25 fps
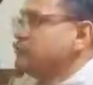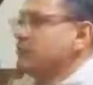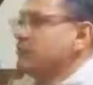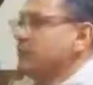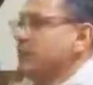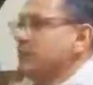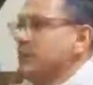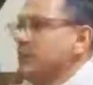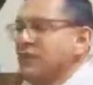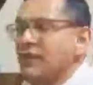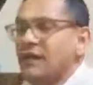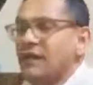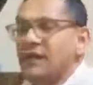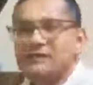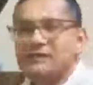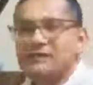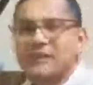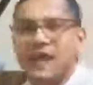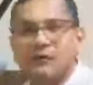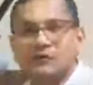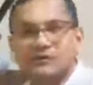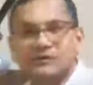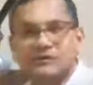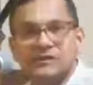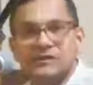distributing
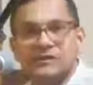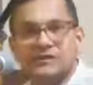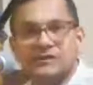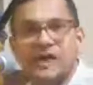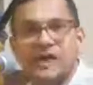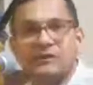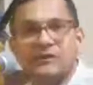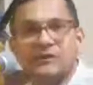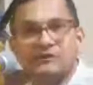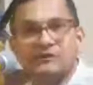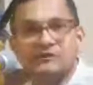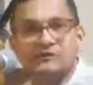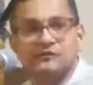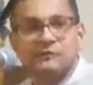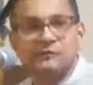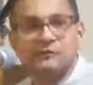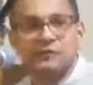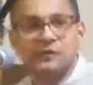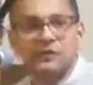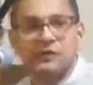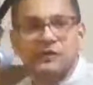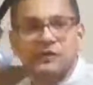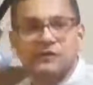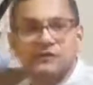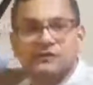thousands and thousands of
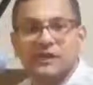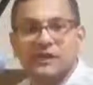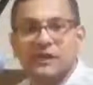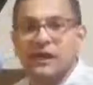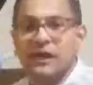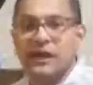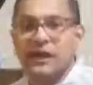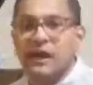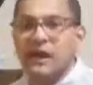books,